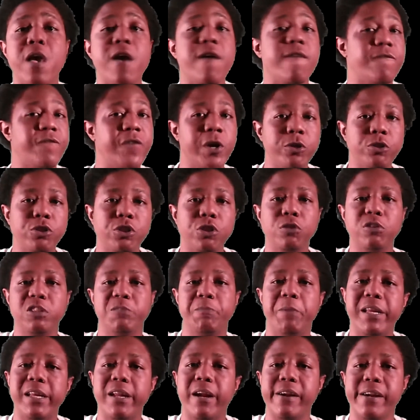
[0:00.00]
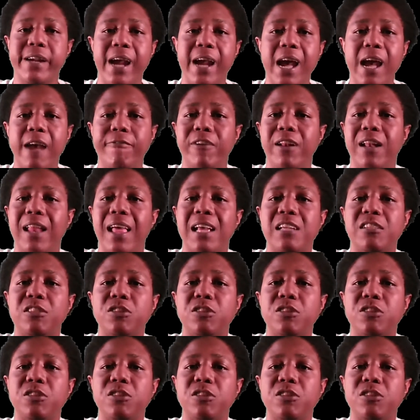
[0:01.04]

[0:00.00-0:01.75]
Ferguson's been our guy for the last